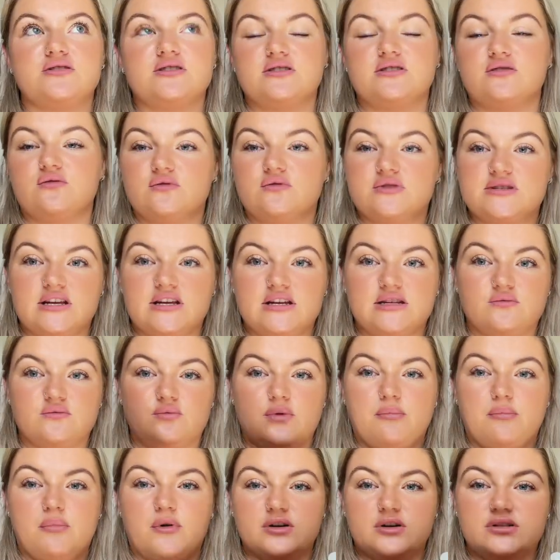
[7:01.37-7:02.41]
associated
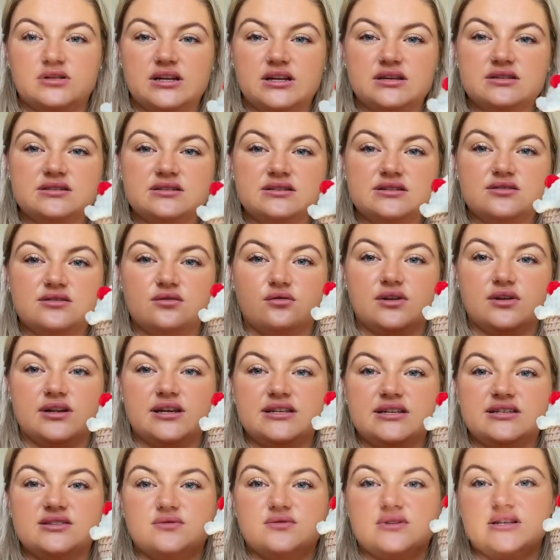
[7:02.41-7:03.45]
with birthdays, so at
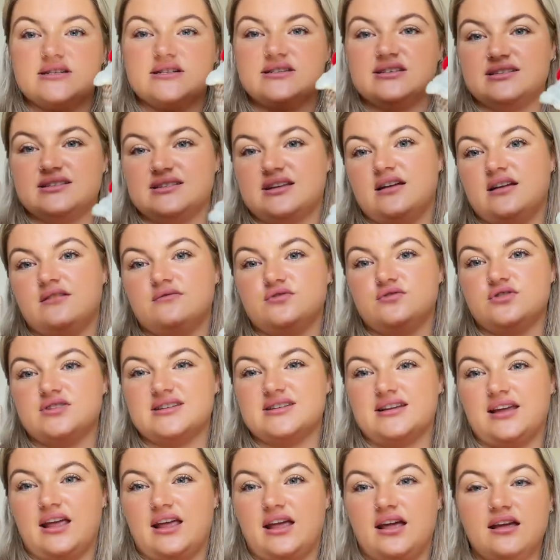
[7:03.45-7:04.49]
least with this it's kind of just
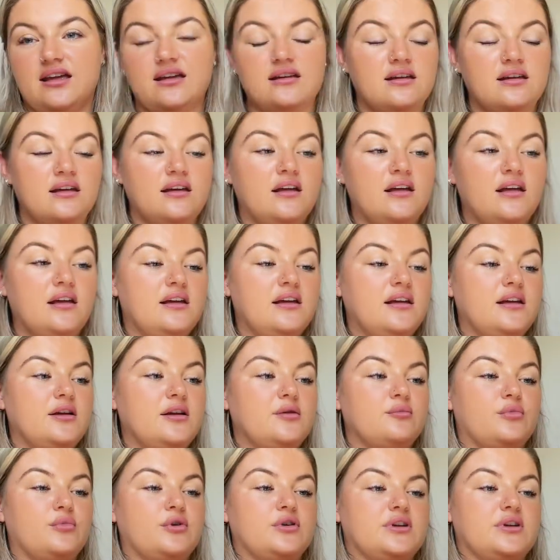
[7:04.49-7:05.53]
a cake,
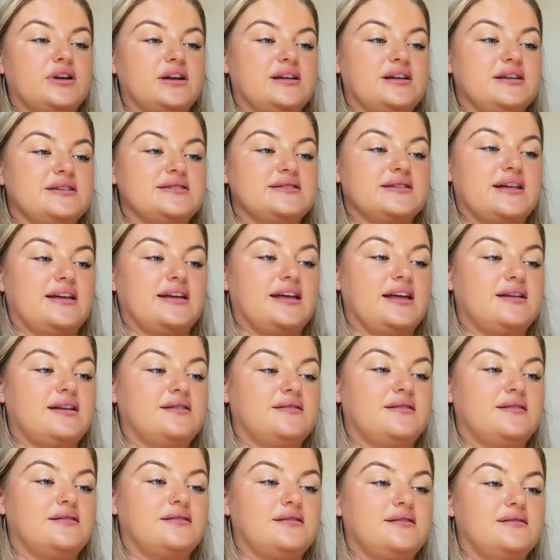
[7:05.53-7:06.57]
but it is
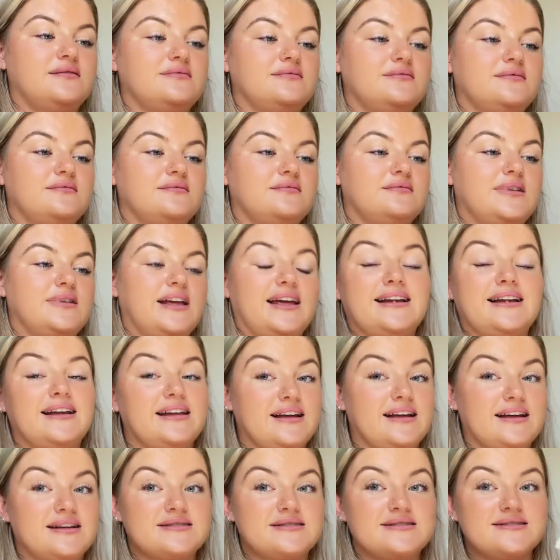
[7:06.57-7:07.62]
again Kelly
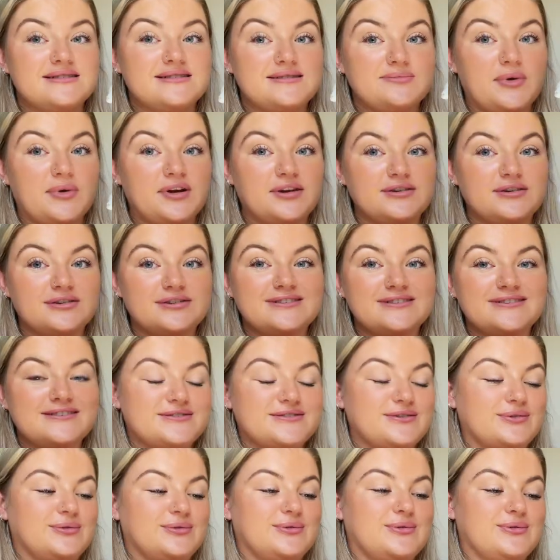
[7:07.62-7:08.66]
Cat inspired,
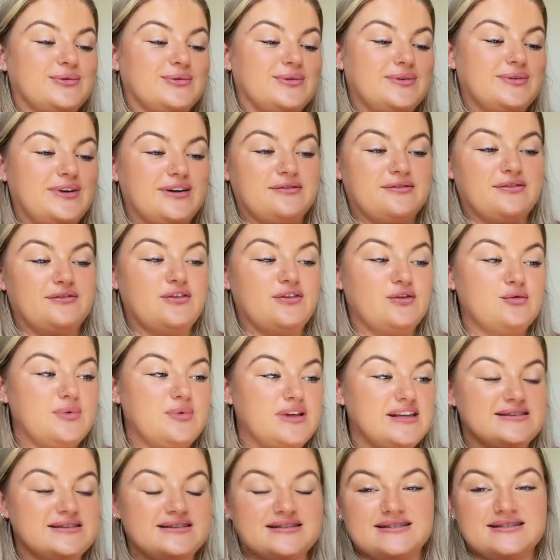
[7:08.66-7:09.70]
so I have a few
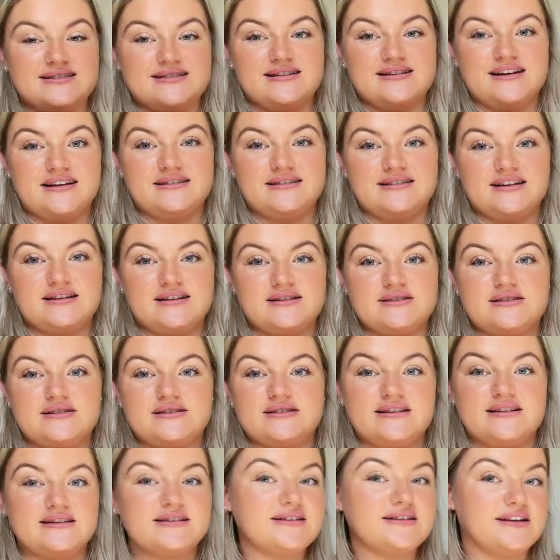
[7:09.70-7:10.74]
pieces like that
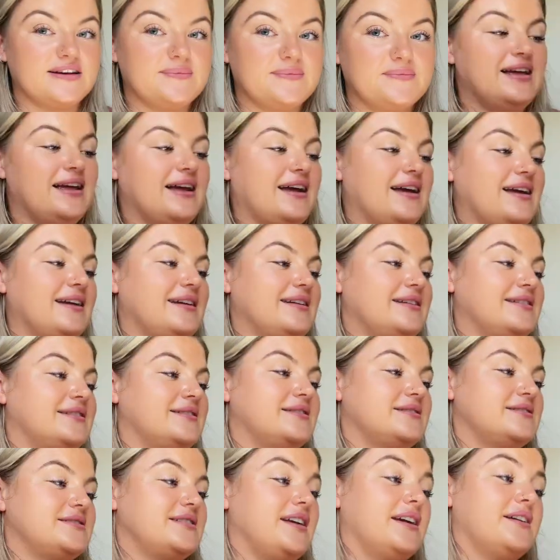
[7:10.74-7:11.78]
this time.
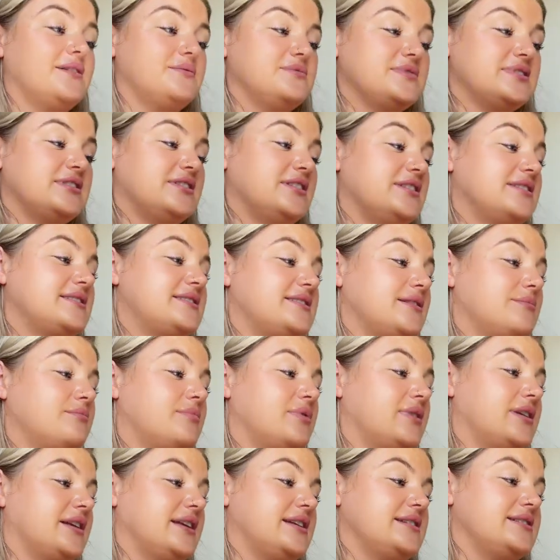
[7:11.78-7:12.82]
And yeah, it was a nice
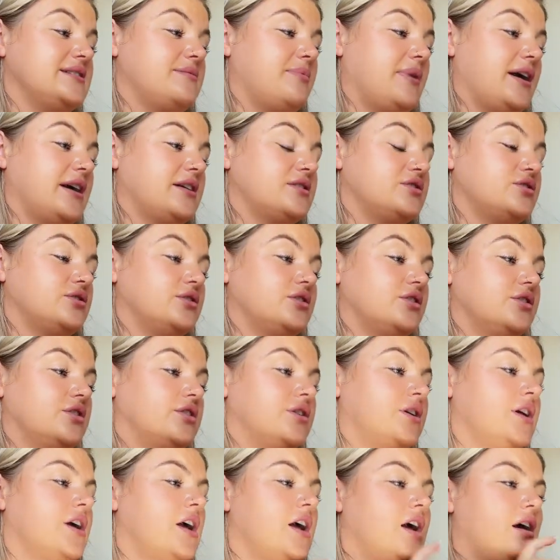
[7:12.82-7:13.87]
simple easy
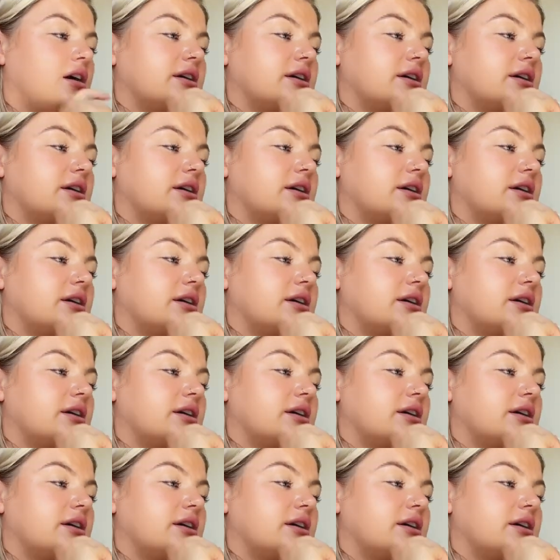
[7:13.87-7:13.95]
pattern.